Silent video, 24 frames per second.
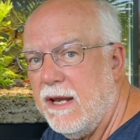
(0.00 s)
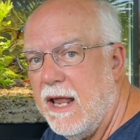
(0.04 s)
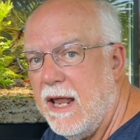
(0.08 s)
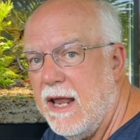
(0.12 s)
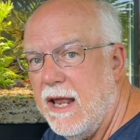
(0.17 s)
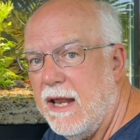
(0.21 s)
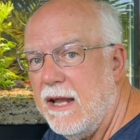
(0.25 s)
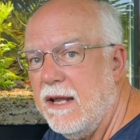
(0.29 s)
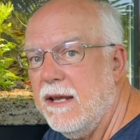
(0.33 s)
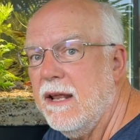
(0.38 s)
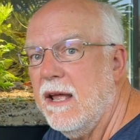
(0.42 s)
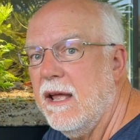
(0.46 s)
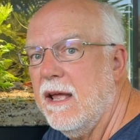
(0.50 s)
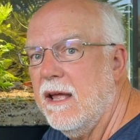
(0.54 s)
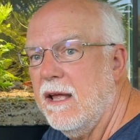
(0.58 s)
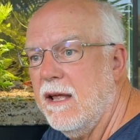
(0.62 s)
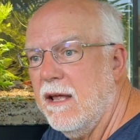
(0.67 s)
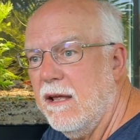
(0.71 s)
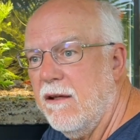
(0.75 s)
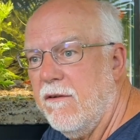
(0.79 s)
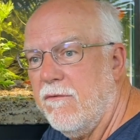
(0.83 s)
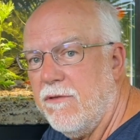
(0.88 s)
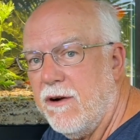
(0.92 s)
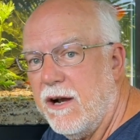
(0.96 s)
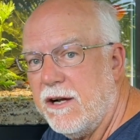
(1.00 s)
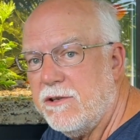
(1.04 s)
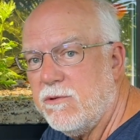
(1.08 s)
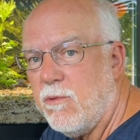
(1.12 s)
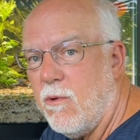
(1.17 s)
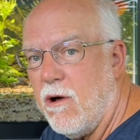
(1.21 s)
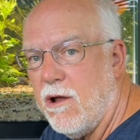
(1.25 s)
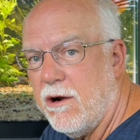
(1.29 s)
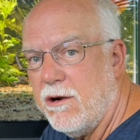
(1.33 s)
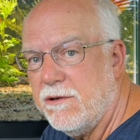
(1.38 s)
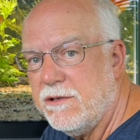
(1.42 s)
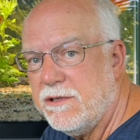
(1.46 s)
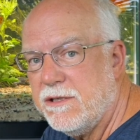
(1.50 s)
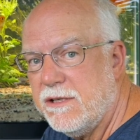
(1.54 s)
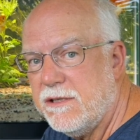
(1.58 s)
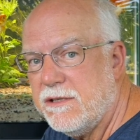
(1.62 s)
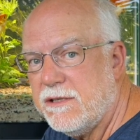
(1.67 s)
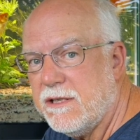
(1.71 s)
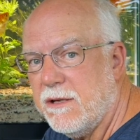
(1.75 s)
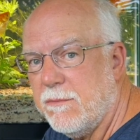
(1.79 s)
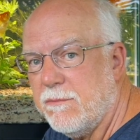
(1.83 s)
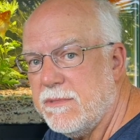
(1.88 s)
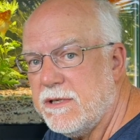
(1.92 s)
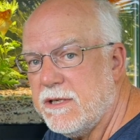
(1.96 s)
in freshwater
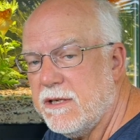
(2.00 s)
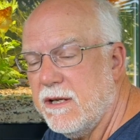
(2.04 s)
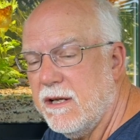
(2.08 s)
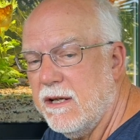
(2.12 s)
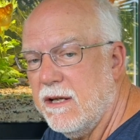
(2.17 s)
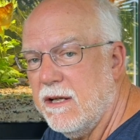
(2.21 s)
systems,